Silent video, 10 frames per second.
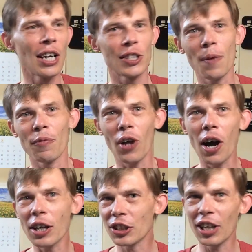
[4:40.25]
Some
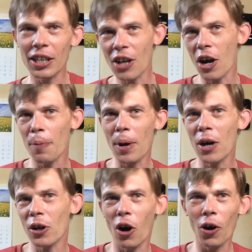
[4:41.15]
vlogs that I talk
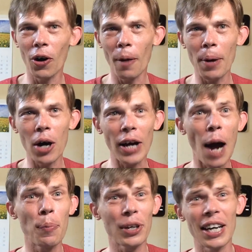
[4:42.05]
about are about
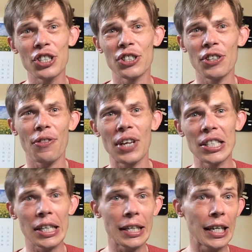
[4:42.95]
applications and
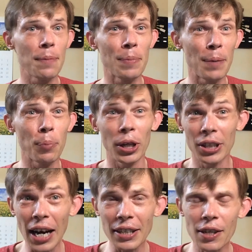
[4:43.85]
things that keep me
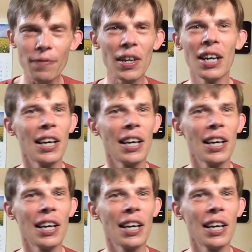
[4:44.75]
productive,